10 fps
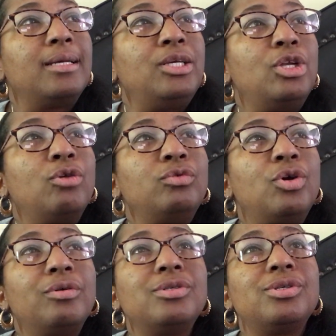
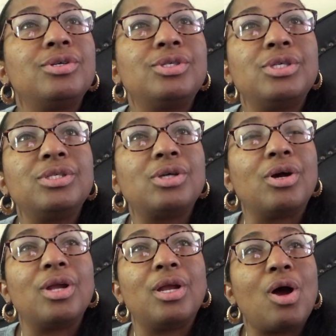Neurosurgeons
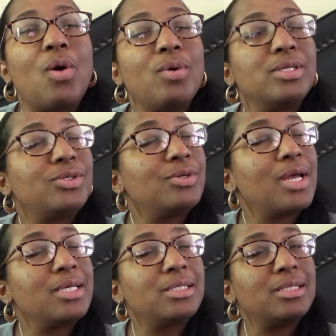are not always your
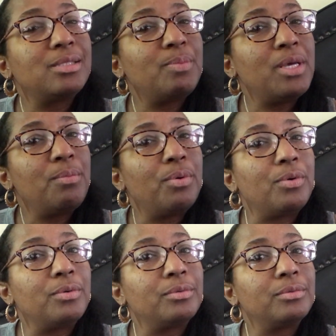nicest
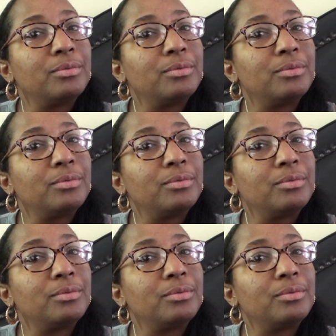people.